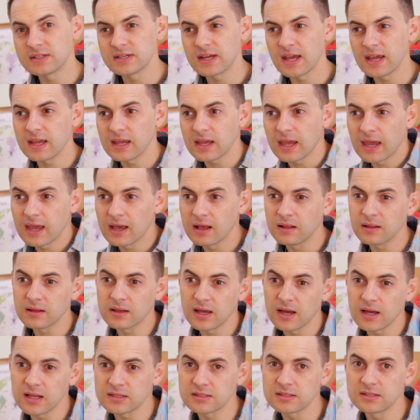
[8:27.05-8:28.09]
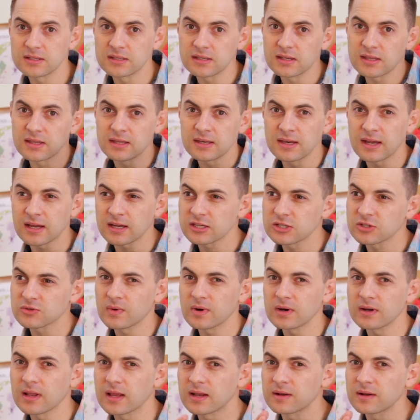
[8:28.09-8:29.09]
take L cuts into the next one.